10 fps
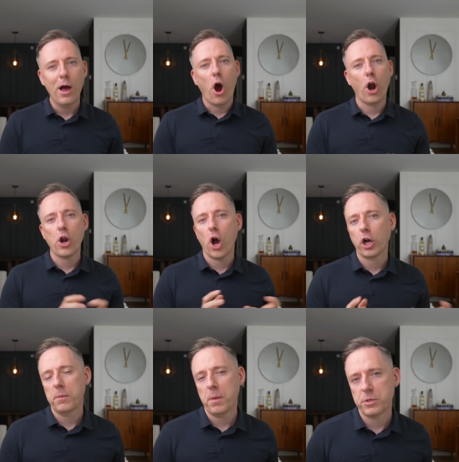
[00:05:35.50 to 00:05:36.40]
are not
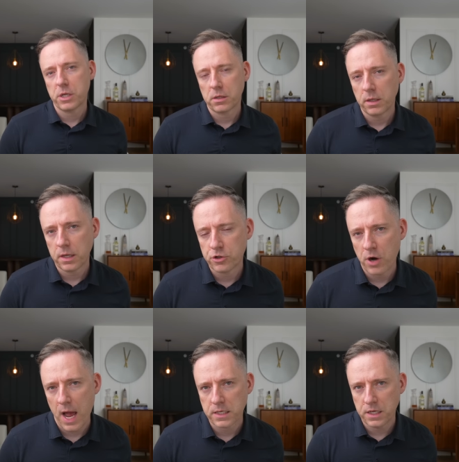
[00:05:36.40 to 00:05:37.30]
going to be particularly
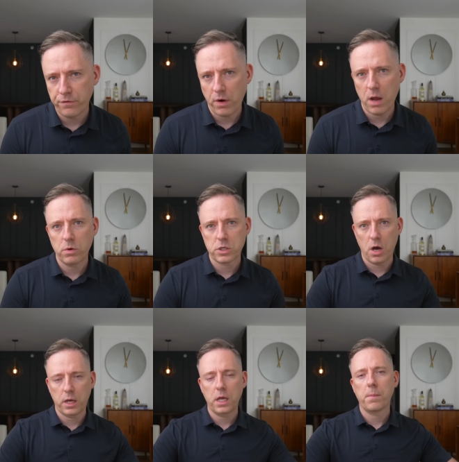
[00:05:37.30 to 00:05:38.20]
attractive, right? We're
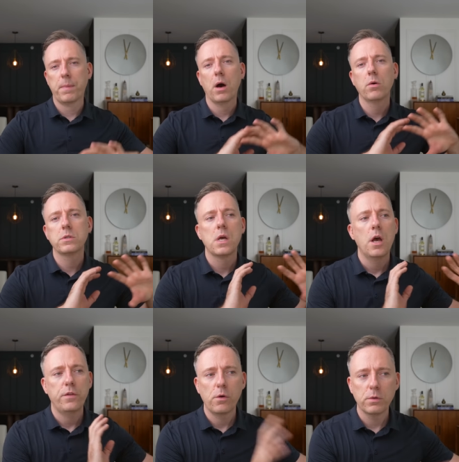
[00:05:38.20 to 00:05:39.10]
talking about
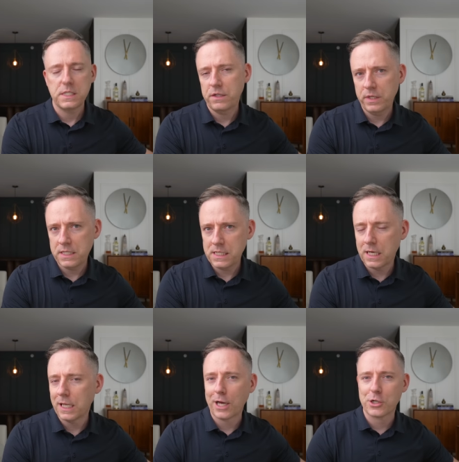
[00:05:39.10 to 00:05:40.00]
the old DVD
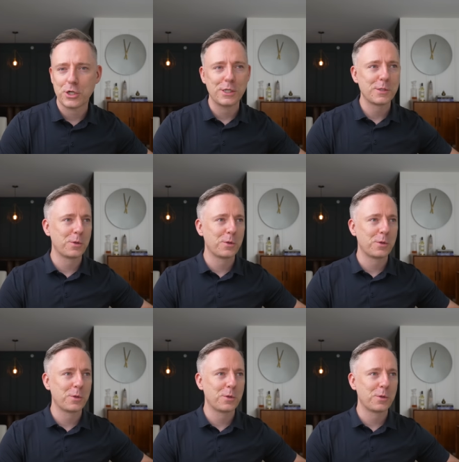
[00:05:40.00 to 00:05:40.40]
collections.